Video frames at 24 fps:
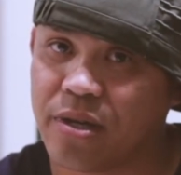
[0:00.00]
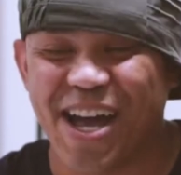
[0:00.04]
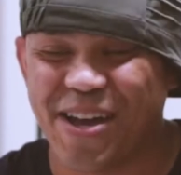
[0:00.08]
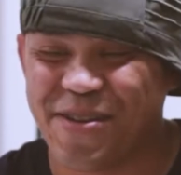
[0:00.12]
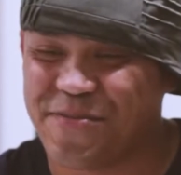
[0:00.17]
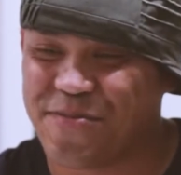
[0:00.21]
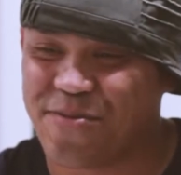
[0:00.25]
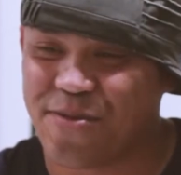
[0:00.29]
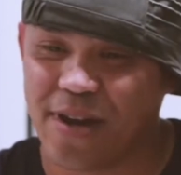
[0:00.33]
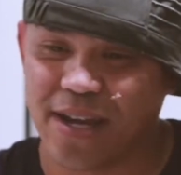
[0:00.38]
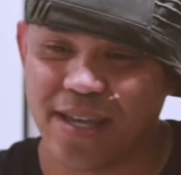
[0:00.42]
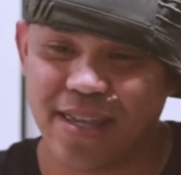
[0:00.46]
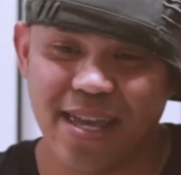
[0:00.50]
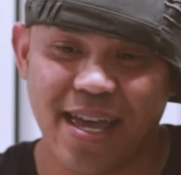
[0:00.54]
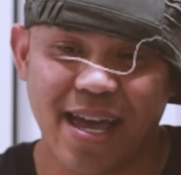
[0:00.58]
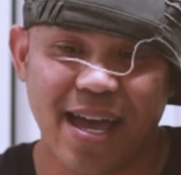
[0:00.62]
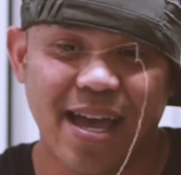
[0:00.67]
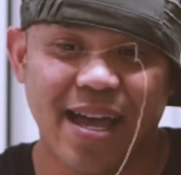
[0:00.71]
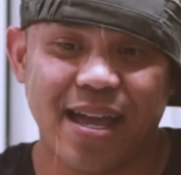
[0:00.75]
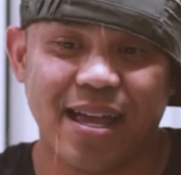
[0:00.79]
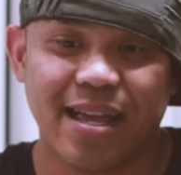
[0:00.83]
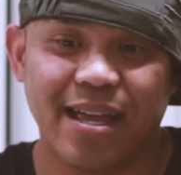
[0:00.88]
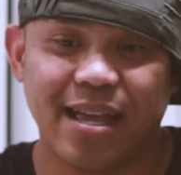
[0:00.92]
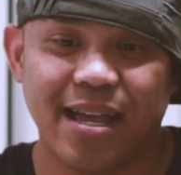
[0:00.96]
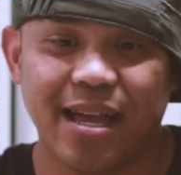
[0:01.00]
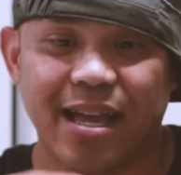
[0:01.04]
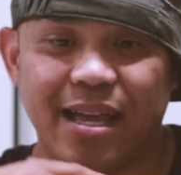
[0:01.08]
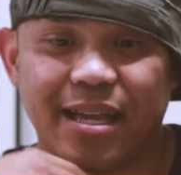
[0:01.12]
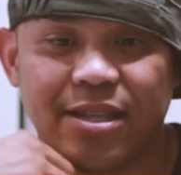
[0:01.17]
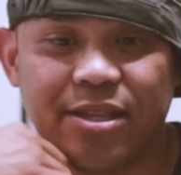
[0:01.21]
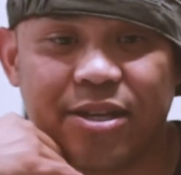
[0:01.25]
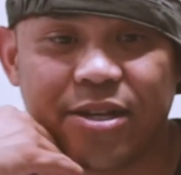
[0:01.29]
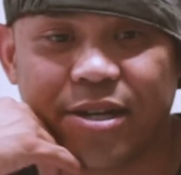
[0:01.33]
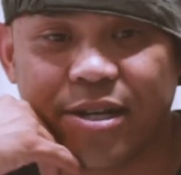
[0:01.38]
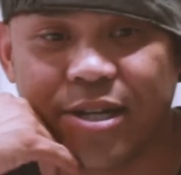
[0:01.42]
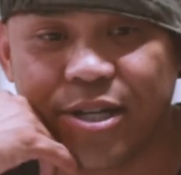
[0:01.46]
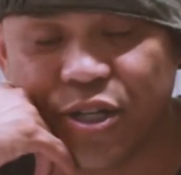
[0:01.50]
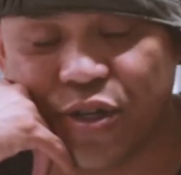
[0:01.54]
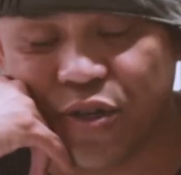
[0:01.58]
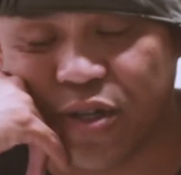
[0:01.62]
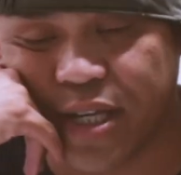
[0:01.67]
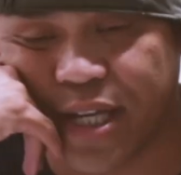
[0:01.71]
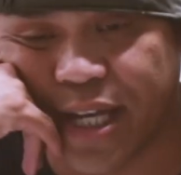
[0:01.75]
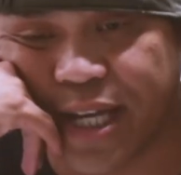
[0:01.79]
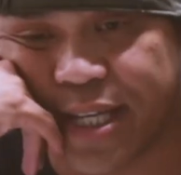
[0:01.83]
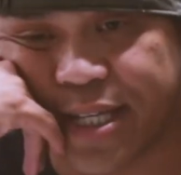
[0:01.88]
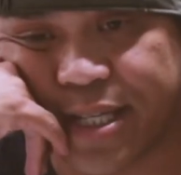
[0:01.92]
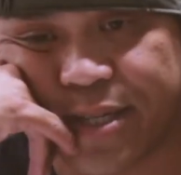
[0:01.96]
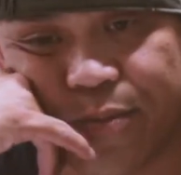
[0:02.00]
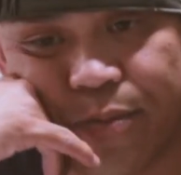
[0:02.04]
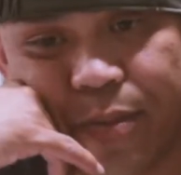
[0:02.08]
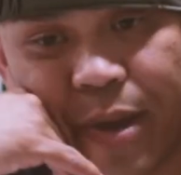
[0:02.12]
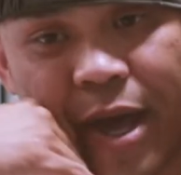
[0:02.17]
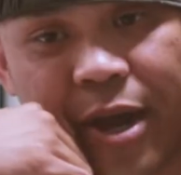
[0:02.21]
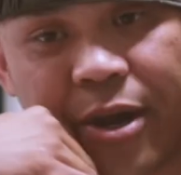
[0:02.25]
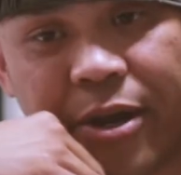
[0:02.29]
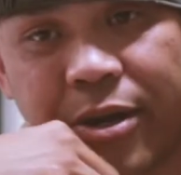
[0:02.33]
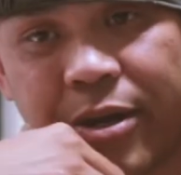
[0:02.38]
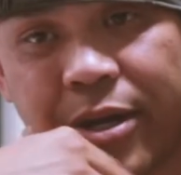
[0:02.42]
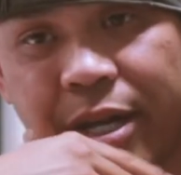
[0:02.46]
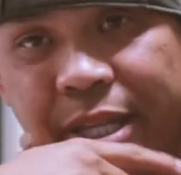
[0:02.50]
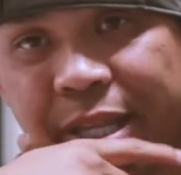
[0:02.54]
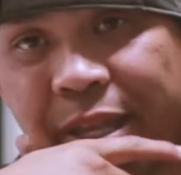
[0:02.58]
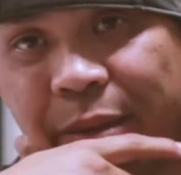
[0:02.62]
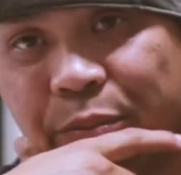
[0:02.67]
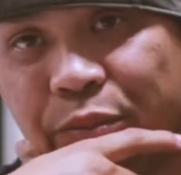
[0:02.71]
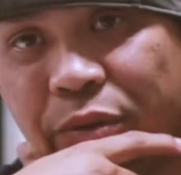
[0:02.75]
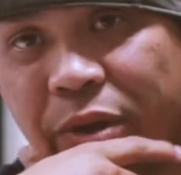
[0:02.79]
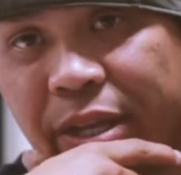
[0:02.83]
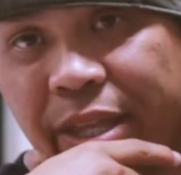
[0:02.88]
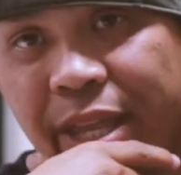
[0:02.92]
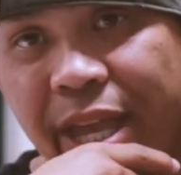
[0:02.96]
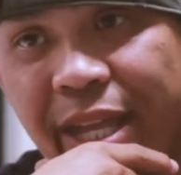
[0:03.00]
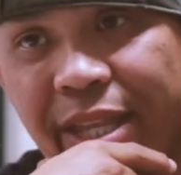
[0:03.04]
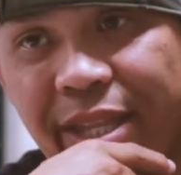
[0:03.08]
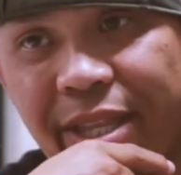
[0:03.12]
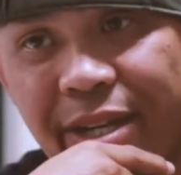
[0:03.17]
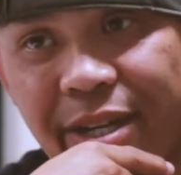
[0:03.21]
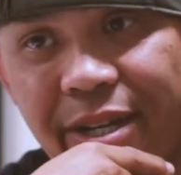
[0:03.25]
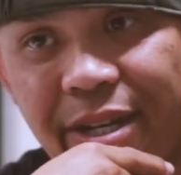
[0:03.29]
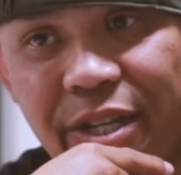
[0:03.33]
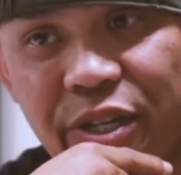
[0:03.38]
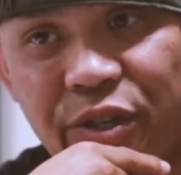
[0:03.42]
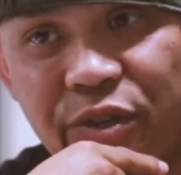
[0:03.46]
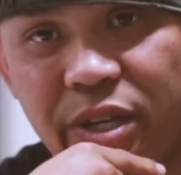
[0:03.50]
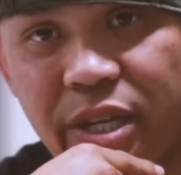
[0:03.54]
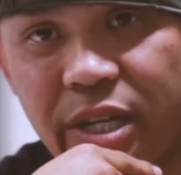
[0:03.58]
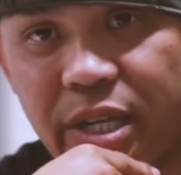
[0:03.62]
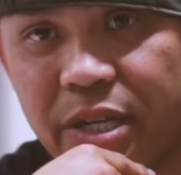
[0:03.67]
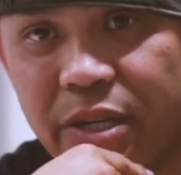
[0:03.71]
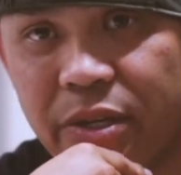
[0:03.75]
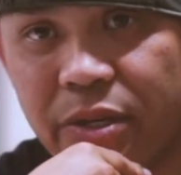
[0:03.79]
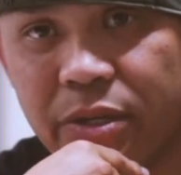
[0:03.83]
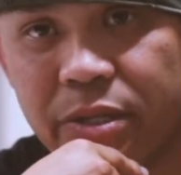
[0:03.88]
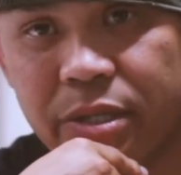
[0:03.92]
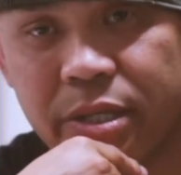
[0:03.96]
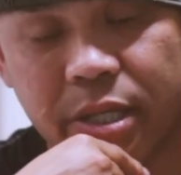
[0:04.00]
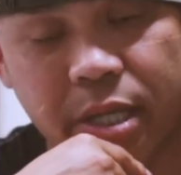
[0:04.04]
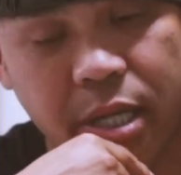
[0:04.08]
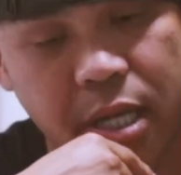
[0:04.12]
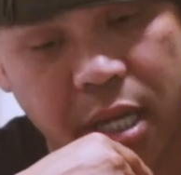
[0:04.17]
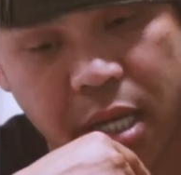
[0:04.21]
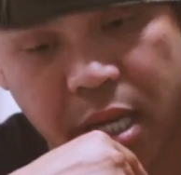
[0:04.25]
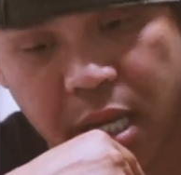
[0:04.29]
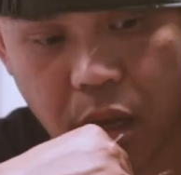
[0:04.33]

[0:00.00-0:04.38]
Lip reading: I pray that the country gets better, and I pray that the country heals.